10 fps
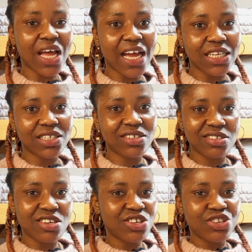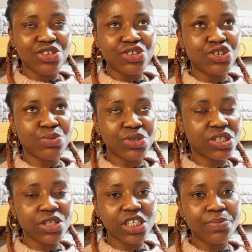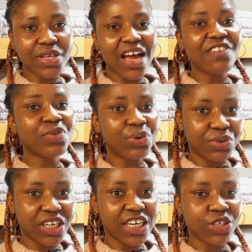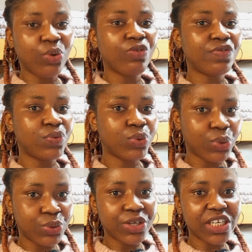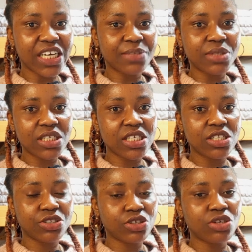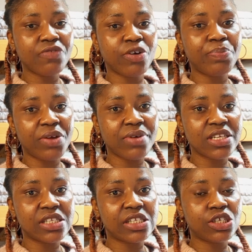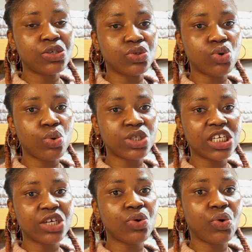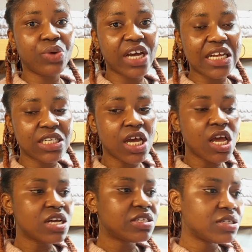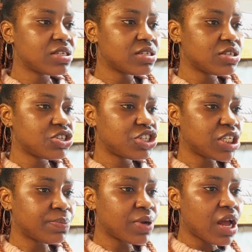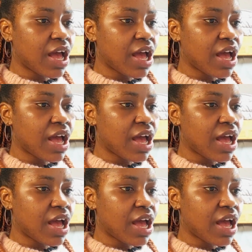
And you must not be half Korean or full Korean, meaning none of your parents should hold a Korean citizenship.